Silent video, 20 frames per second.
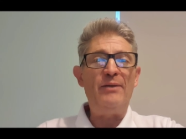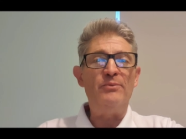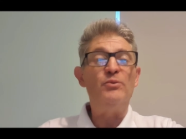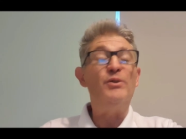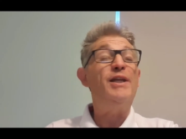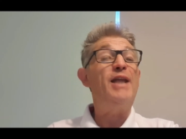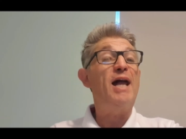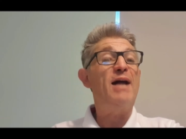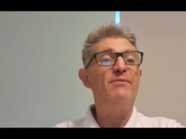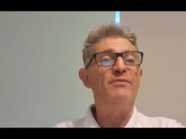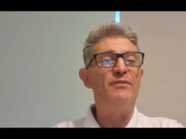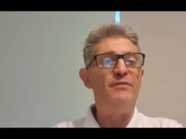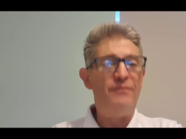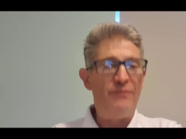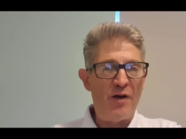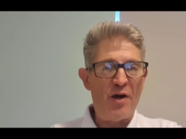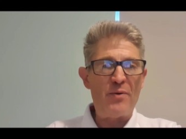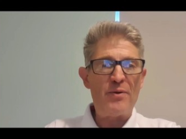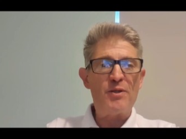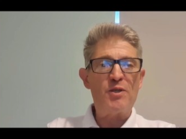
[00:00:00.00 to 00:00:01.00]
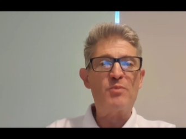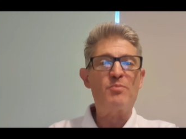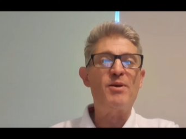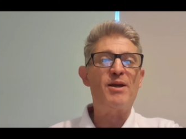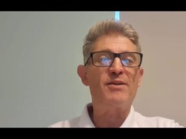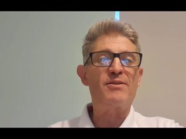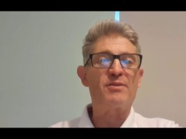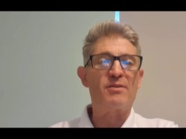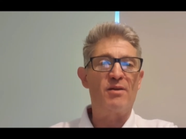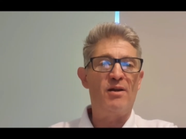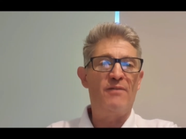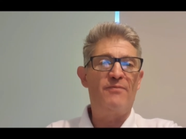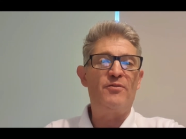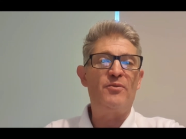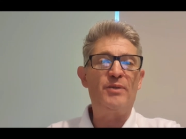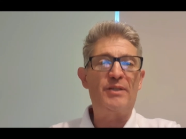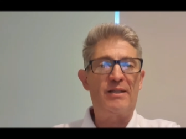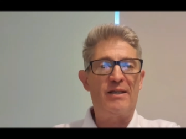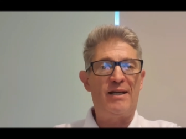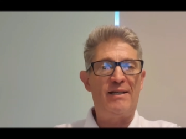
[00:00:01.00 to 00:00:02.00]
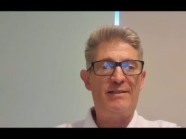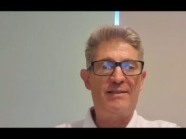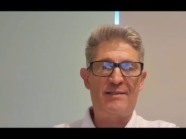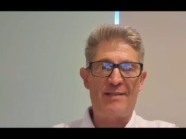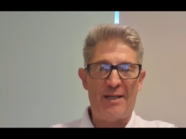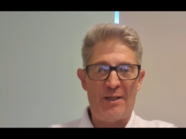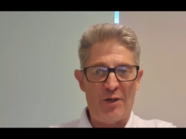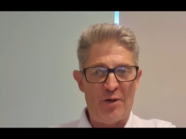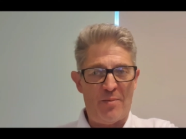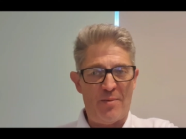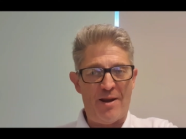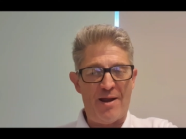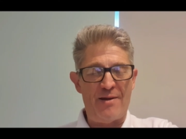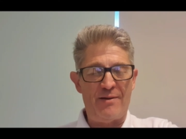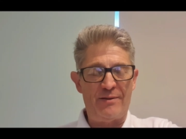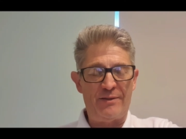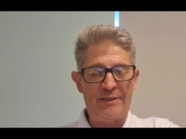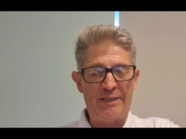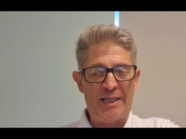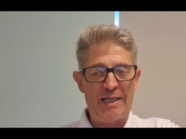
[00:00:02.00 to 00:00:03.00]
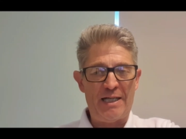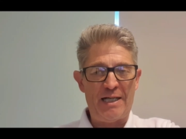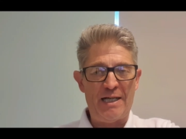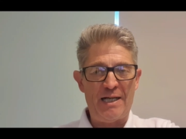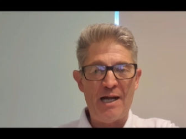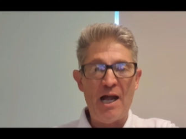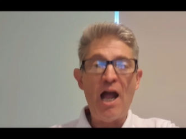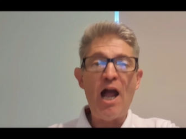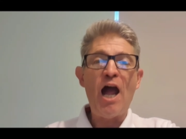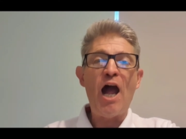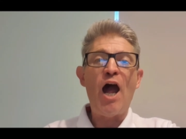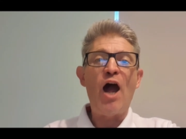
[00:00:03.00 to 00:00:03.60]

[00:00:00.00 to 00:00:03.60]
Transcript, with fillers: and we have a very special offer we'd like to take you around.